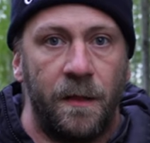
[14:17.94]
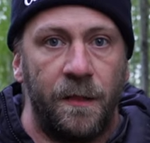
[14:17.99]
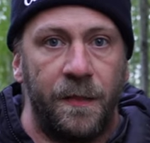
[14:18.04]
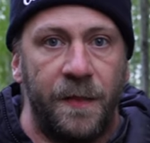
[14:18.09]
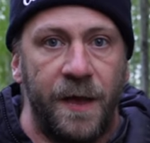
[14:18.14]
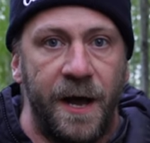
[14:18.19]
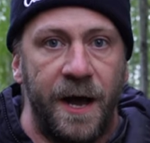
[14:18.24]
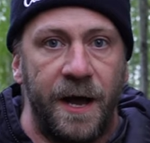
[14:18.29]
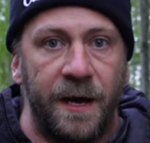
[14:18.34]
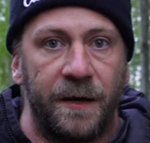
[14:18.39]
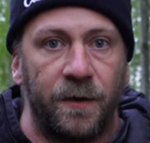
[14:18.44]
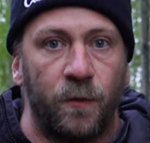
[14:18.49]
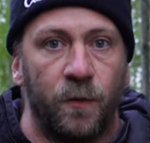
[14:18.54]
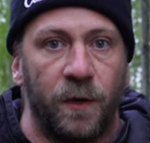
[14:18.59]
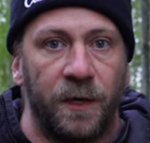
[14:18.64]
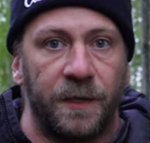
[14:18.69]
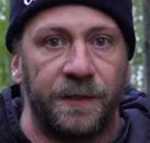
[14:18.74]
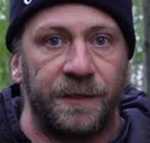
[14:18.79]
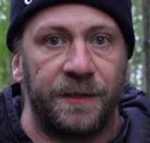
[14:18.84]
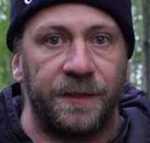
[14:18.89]
That
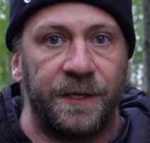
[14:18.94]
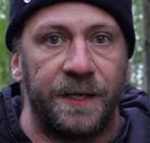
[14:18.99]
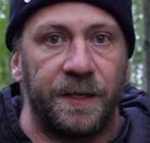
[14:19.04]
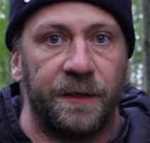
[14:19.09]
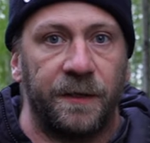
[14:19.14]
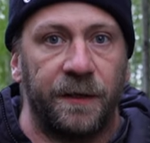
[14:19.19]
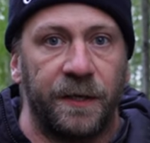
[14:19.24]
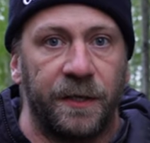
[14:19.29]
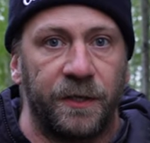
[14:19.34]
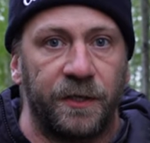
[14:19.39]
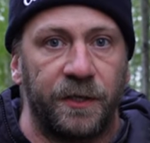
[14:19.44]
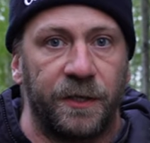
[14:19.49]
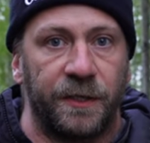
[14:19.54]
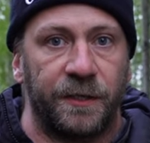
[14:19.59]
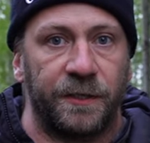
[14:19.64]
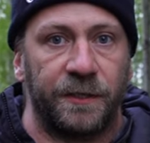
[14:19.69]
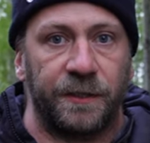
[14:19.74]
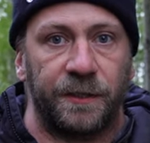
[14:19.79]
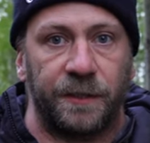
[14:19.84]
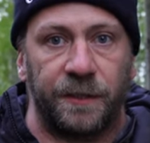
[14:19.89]
was
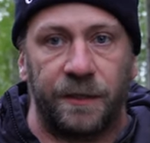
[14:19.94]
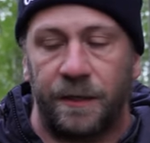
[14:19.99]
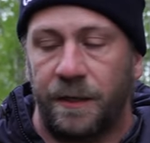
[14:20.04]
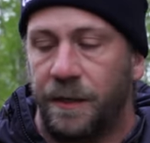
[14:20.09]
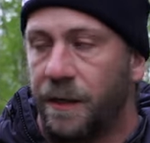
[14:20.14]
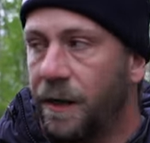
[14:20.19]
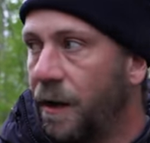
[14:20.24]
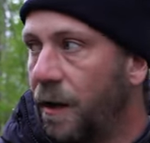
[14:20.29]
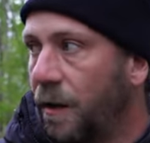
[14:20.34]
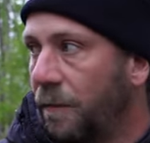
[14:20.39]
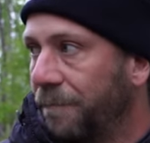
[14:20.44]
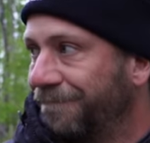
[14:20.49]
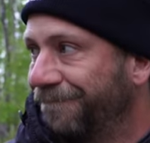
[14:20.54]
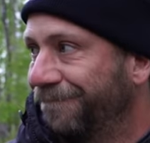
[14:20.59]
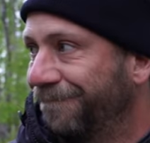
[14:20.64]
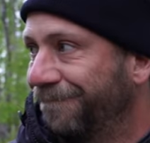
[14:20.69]
delicious. Um,